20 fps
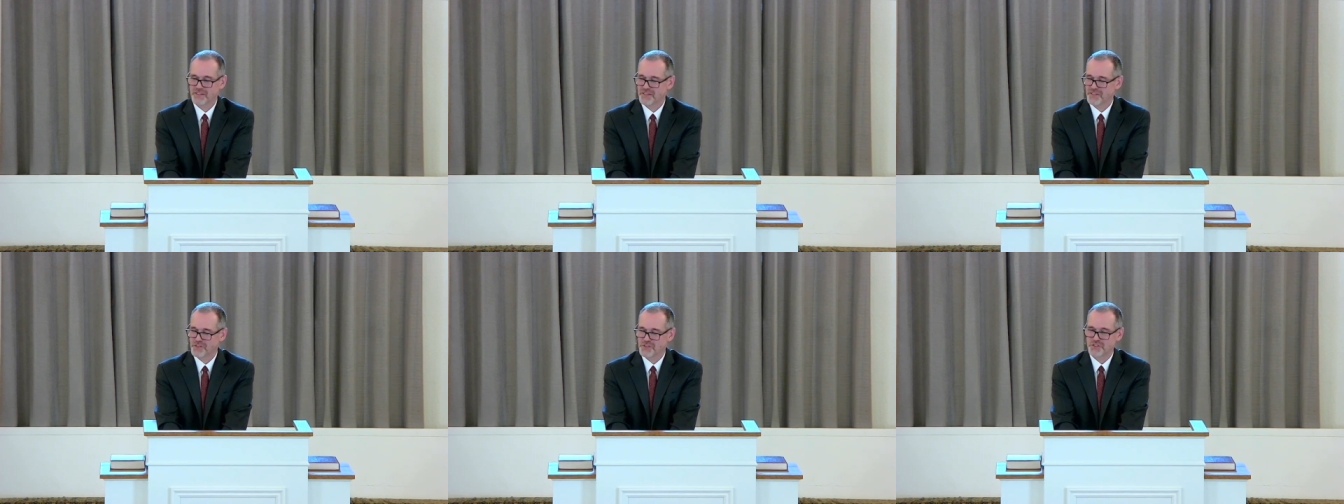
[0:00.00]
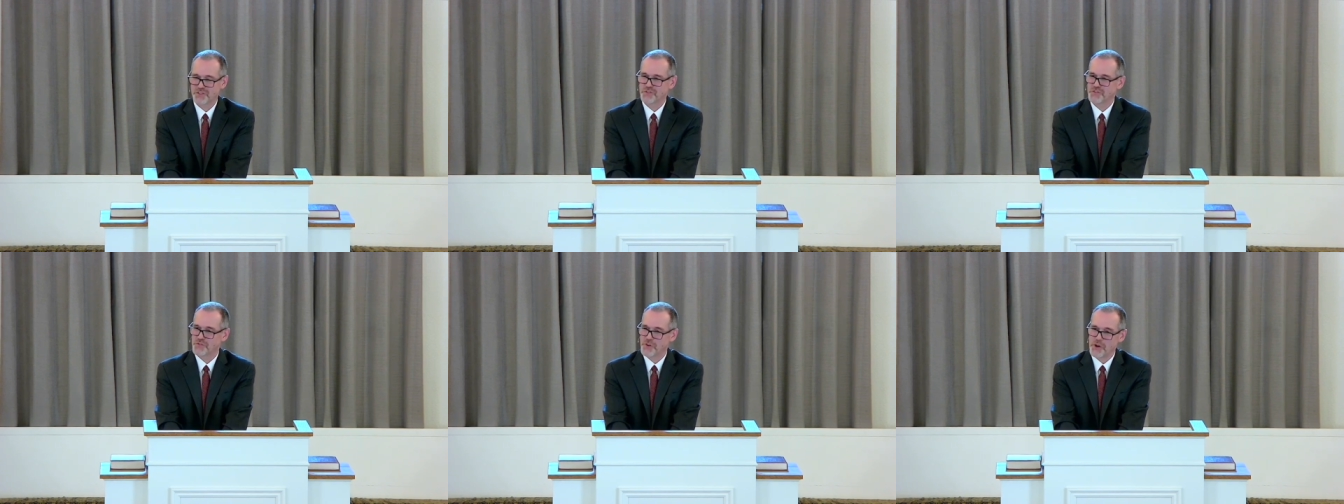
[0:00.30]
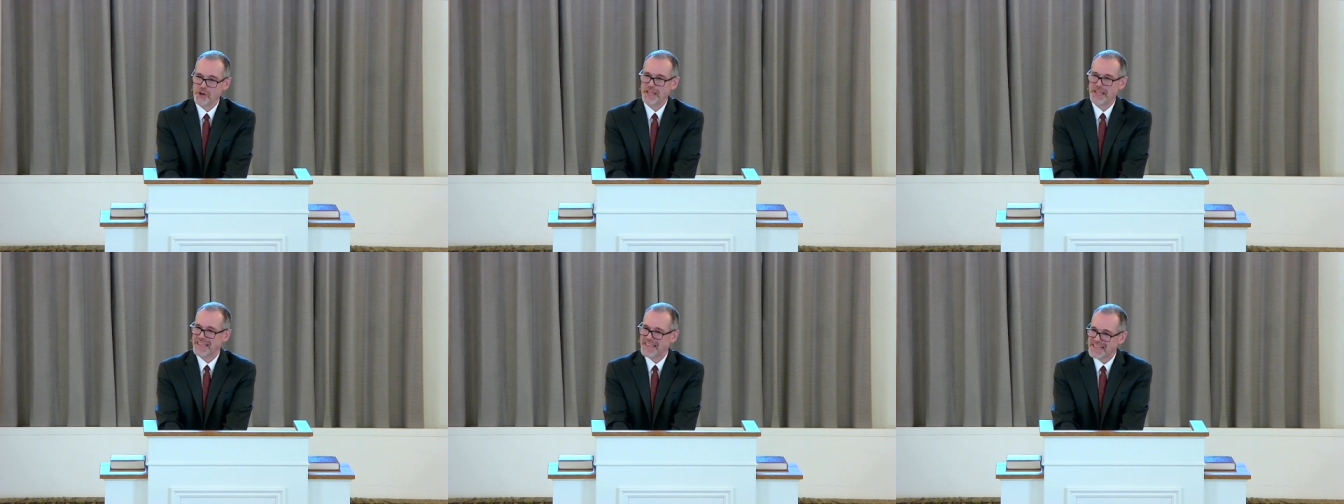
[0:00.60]
because it's
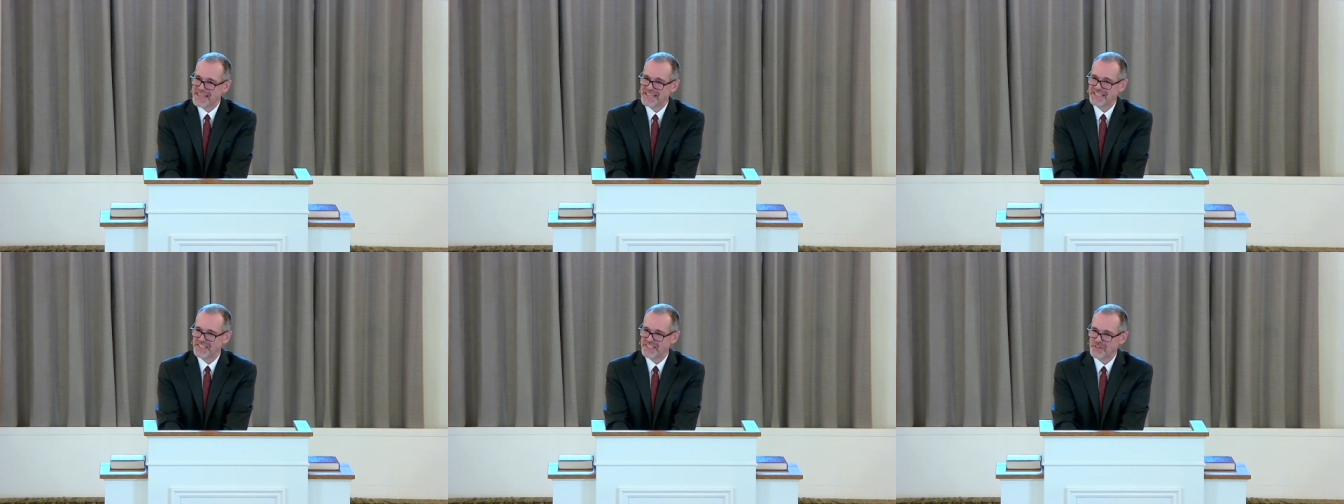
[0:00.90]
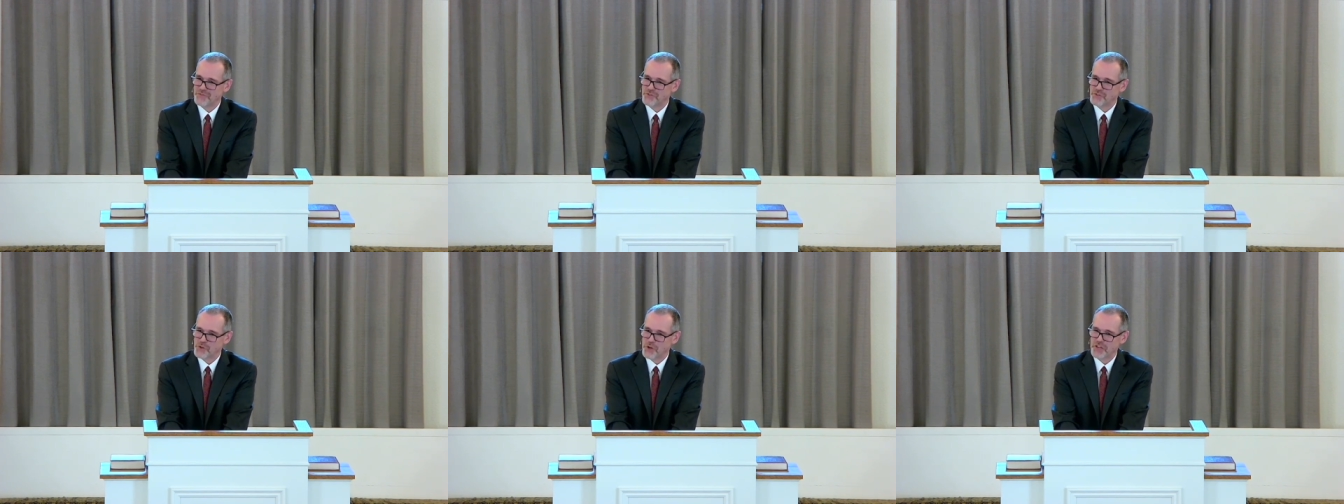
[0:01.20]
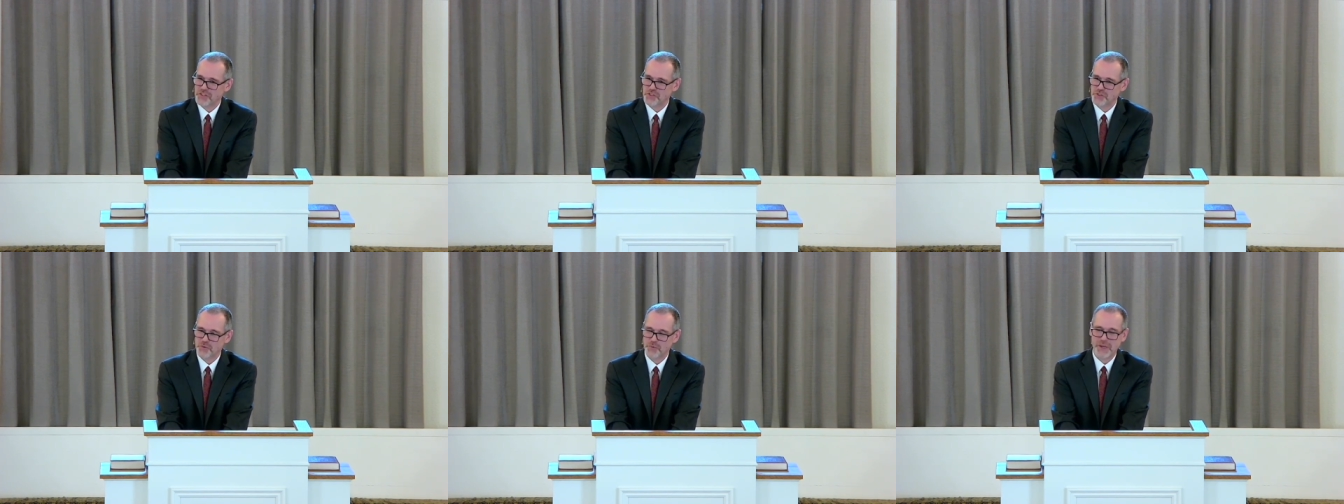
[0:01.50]
very easy for
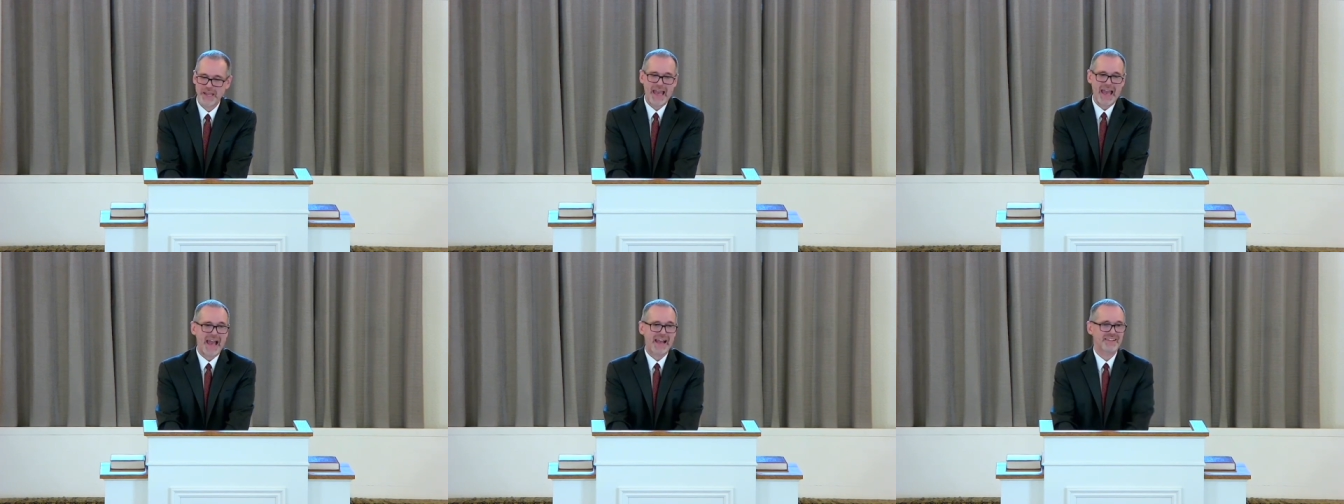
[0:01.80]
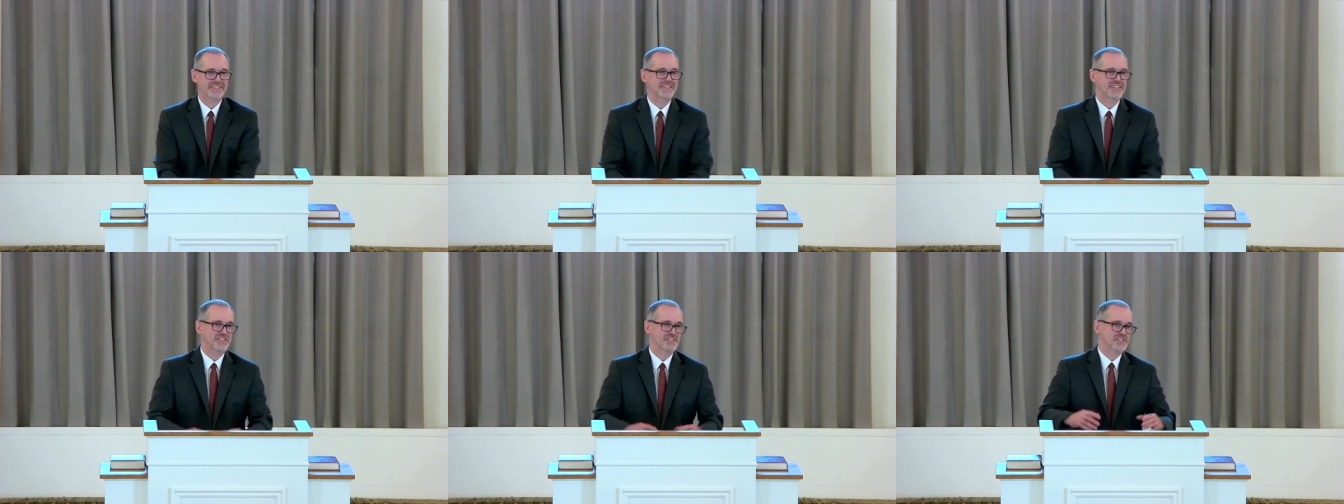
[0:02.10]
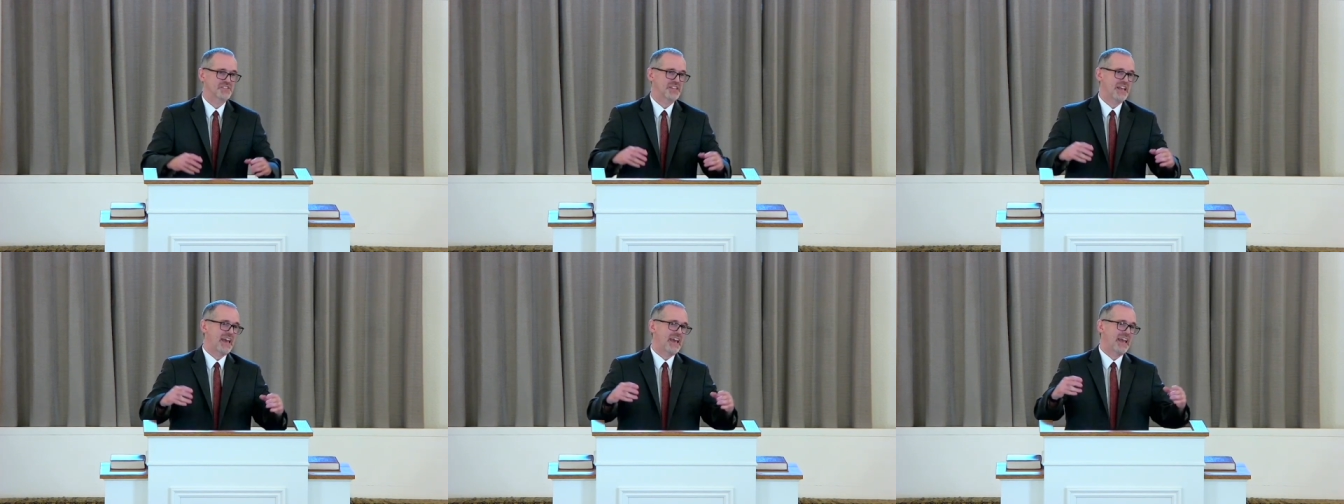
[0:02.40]
us to react and
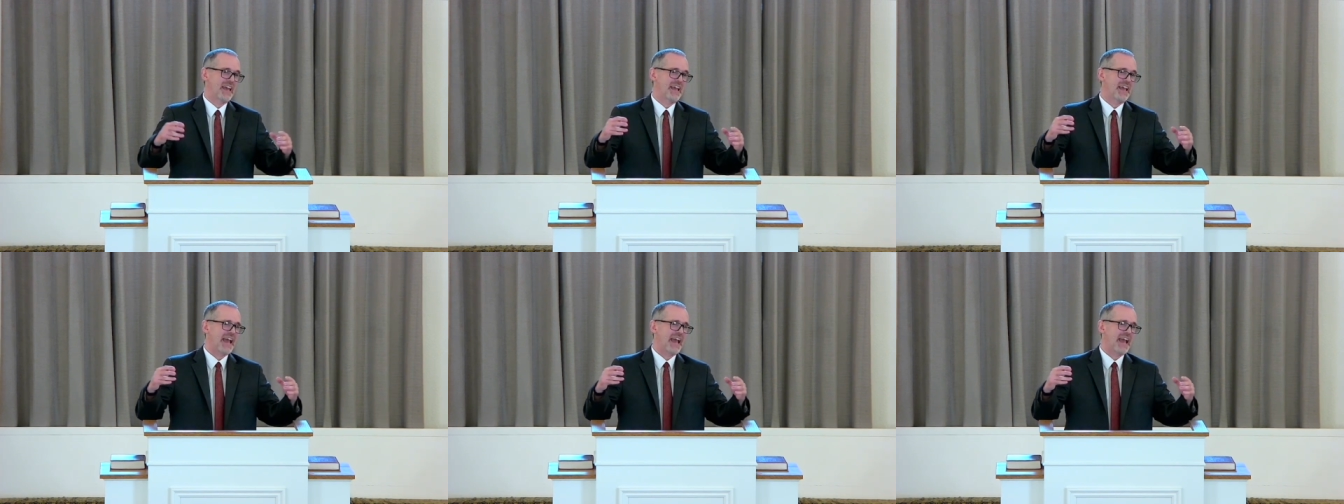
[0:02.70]
say,